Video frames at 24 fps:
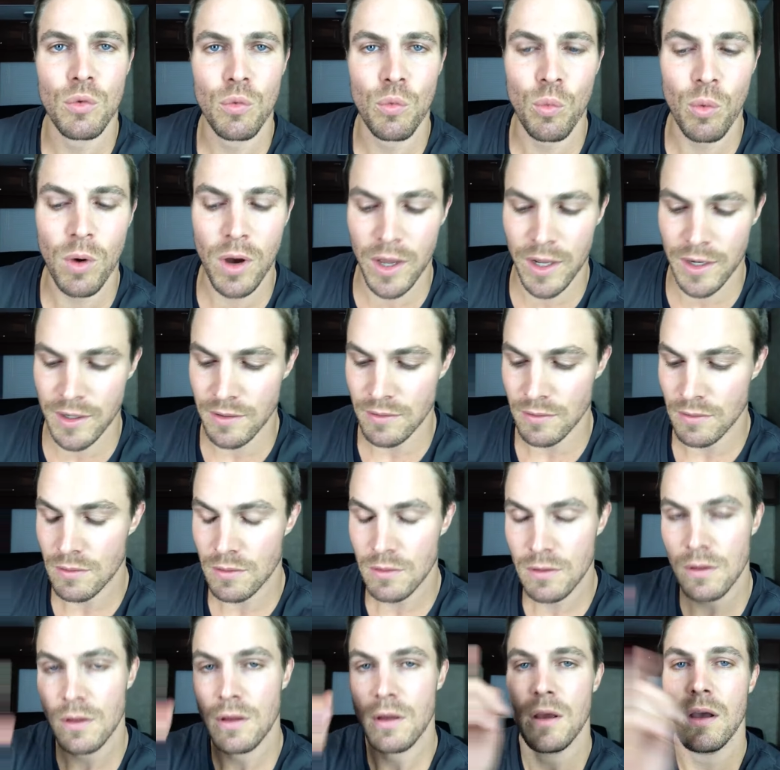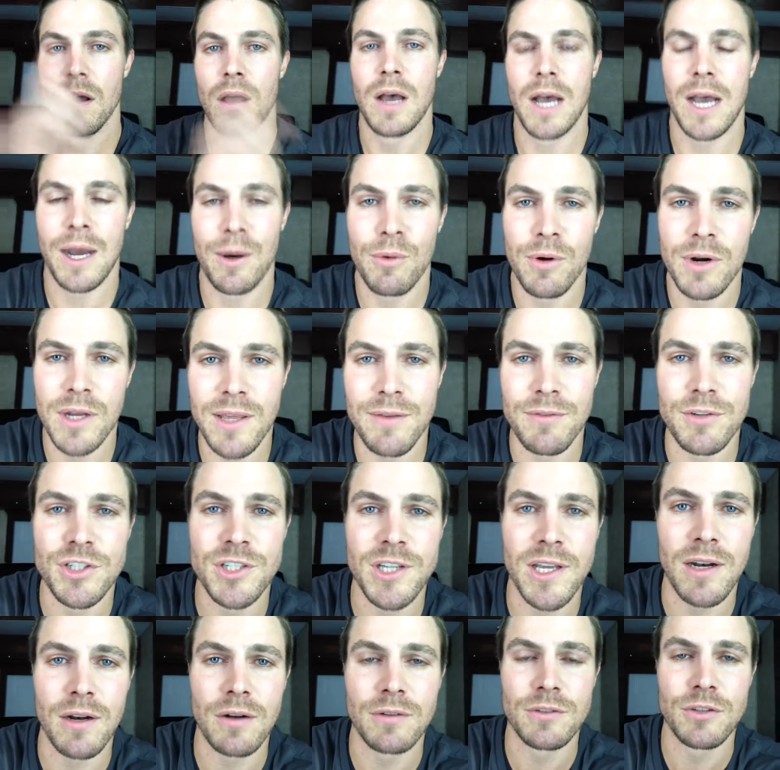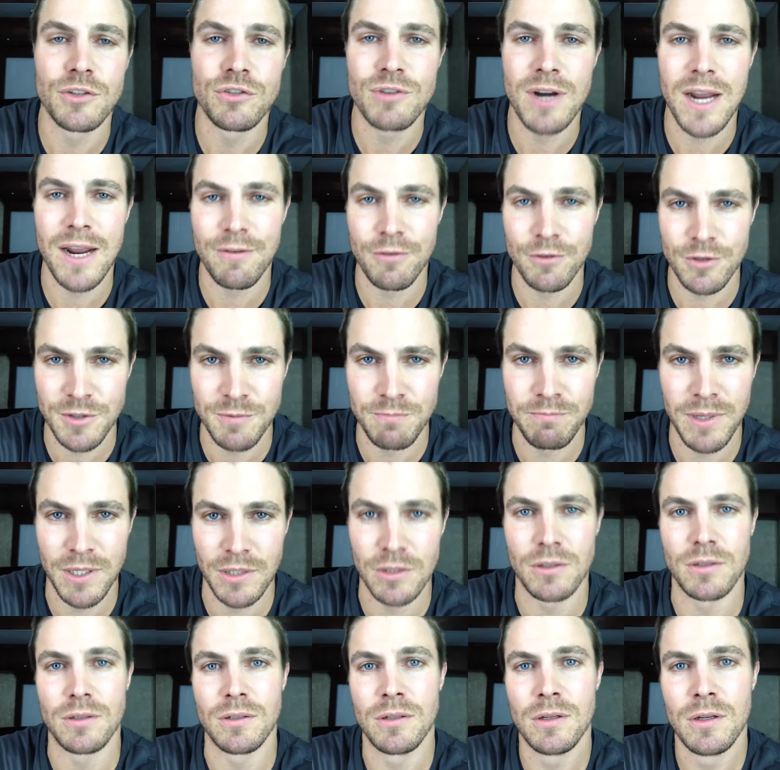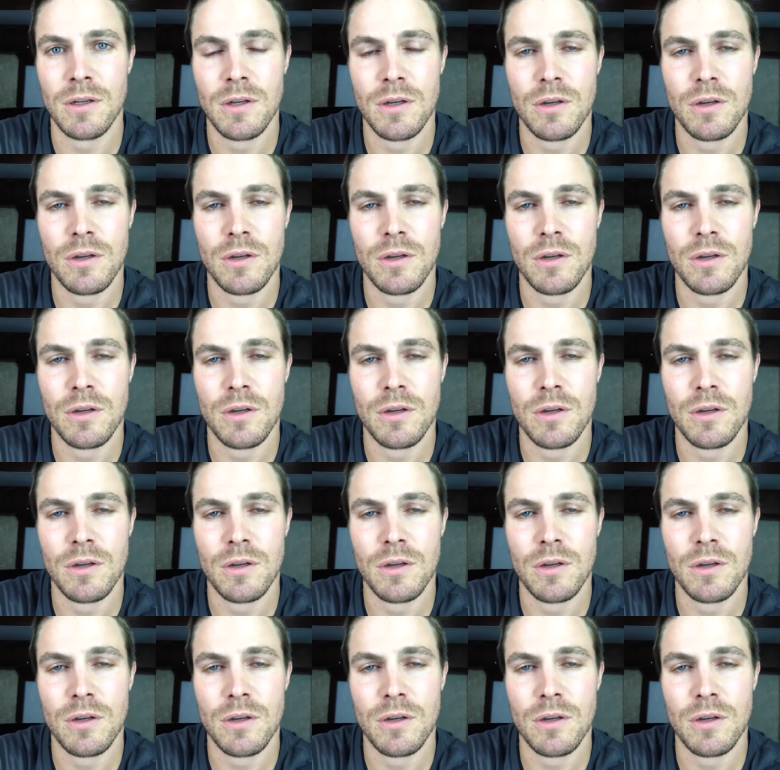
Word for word: One, I want to give a shout out to Travers Biddle,